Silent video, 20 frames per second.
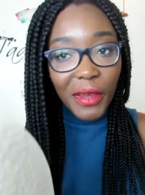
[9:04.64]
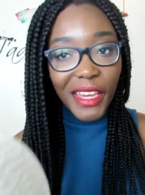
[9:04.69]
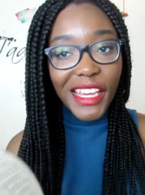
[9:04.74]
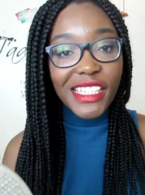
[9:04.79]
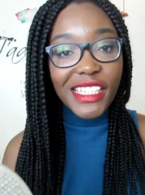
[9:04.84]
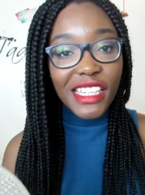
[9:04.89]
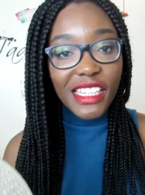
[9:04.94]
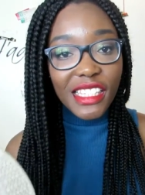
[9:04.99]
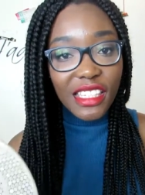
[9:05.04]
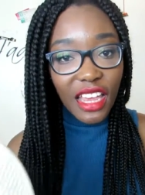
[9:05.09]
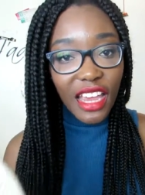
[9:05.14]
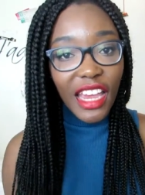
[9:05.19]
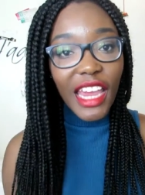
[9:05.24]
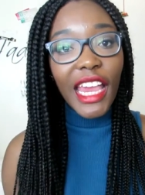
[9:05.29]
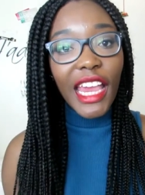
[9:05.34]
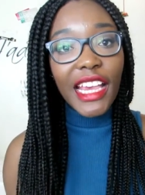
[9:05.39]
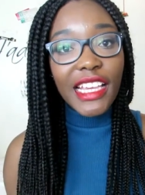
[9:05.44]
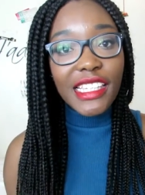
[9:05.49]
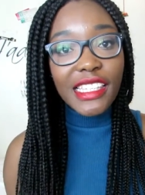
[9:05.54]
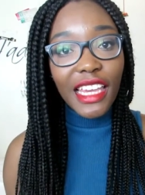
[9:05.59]
pieces that are
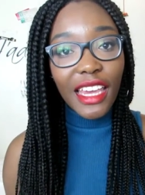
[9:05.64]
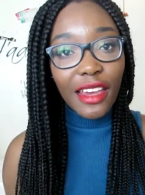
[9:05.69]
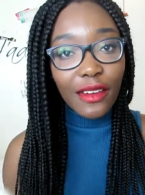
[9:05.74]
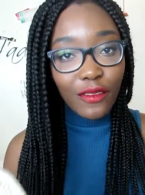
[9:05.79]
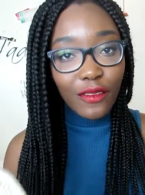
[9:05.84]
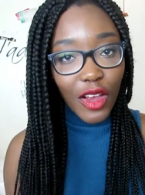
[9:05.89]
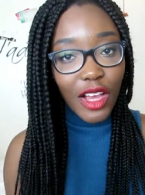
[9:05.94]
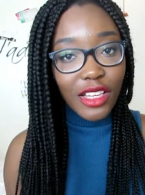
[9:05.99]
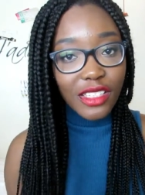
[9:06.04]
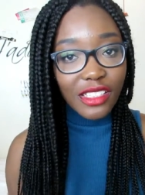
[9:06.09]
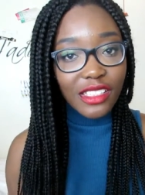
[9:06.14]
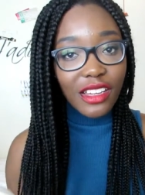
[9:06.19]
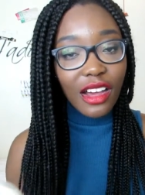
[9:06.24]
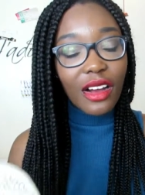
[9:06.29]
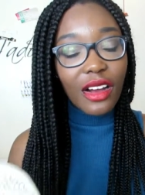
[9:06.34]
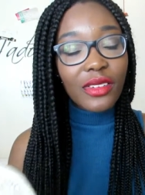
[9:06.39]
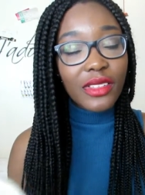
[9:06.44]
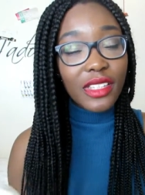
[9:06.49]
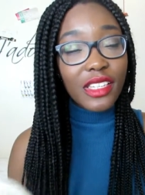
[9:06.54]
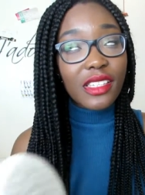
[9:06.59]
easy and
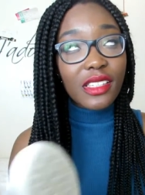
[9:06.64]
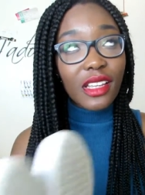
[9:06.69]
versatile to